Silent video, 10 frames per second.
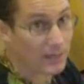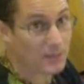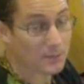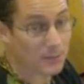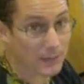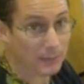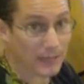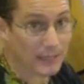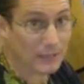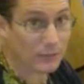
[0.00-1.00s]
and it's being
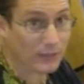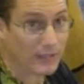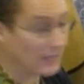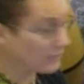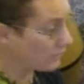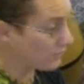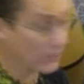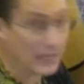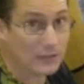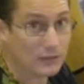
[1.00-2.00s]
played in different keys, you
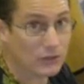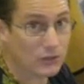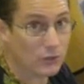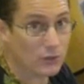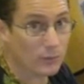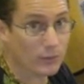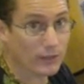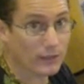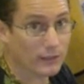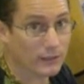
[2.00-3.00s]
need to tune the
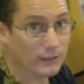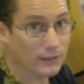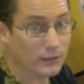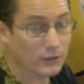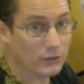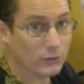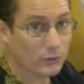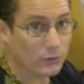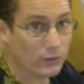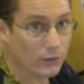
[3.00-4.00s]
Mrdanga to
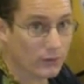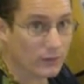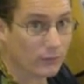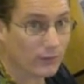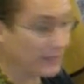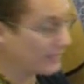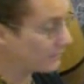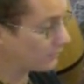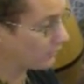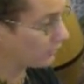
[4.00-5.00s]
the different keys, so